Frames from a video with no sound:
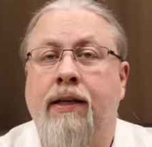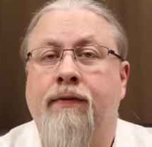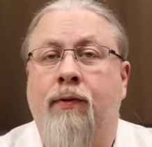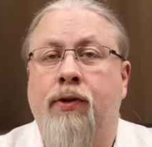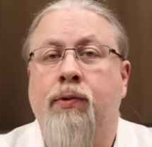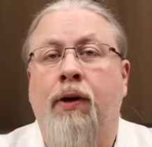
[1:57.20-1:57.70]
As
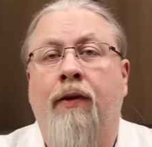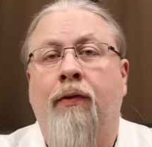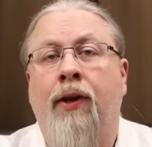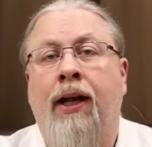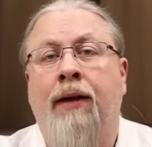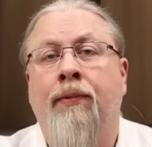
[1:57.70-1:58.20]
for 12
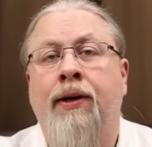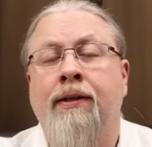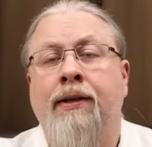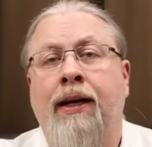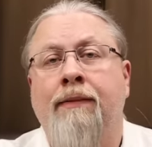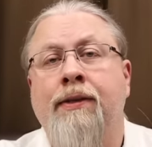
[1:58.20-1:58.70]
volt
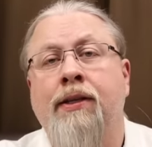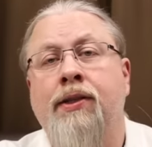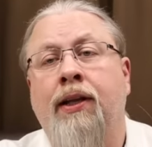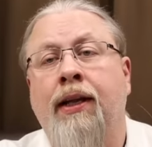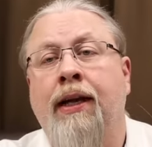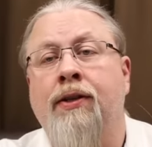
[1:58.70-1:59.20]
output types, this
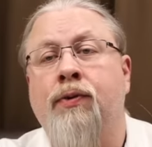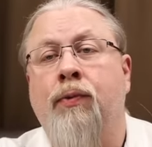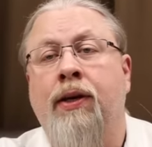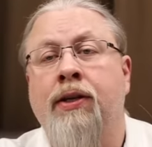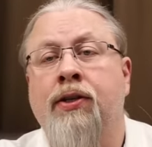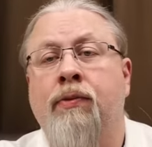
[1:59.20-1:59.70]
only has
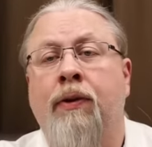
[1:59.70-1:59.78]
one